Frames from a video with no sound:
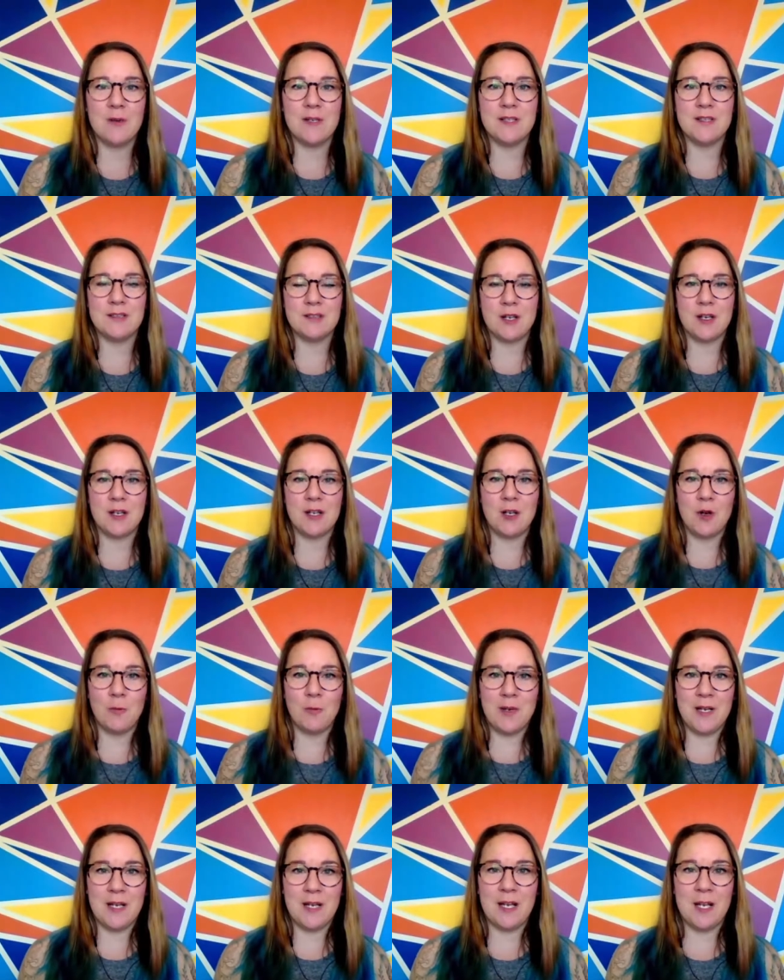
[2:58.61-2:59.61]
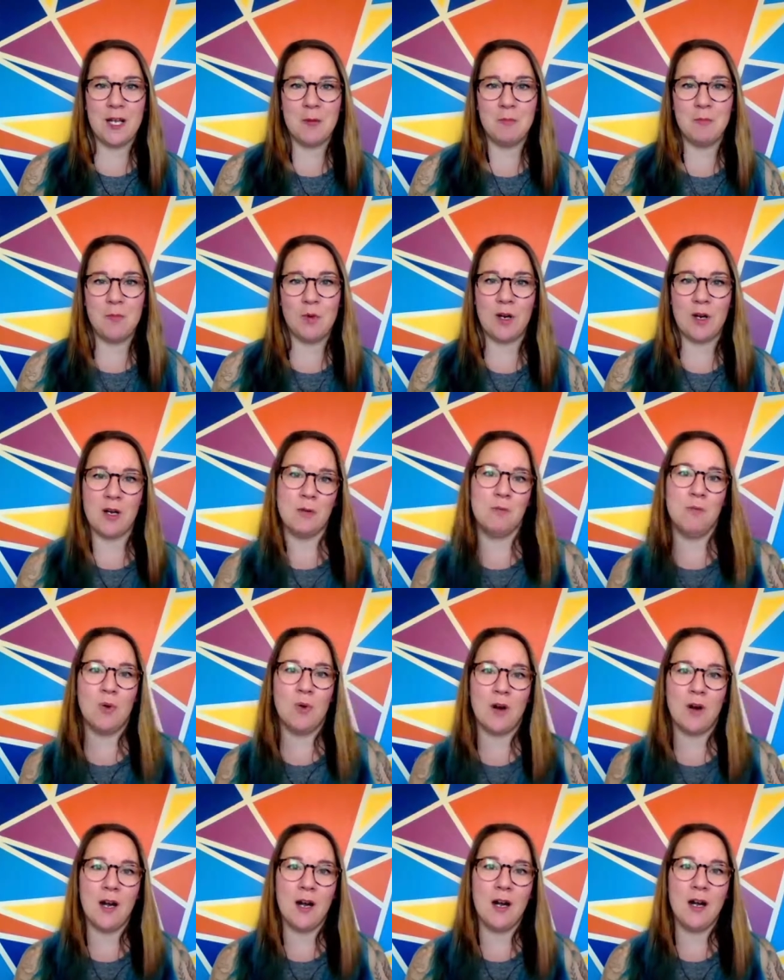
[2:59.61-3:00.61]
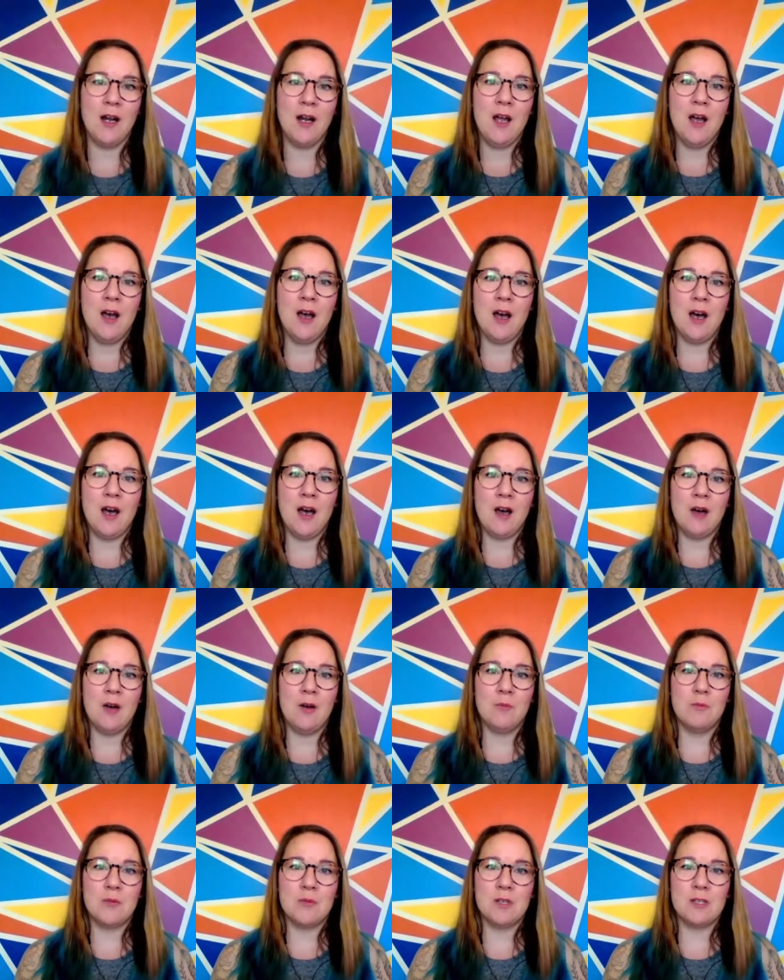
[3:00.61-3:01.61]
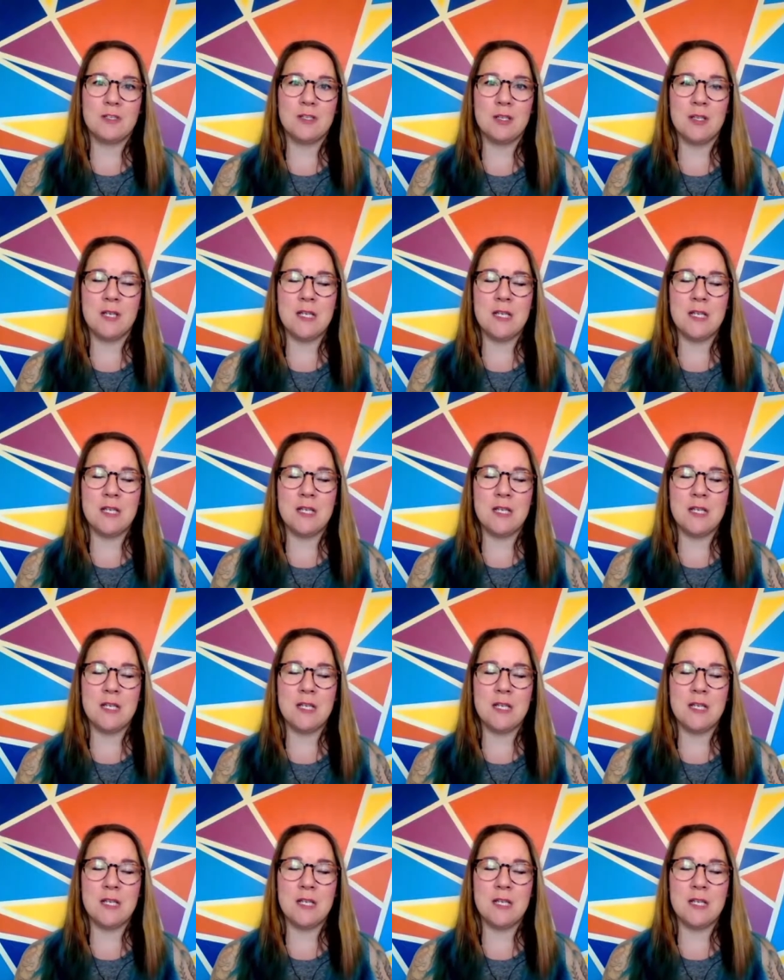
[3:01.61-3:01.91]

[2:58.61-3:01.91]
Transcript: we started opening it up more and more to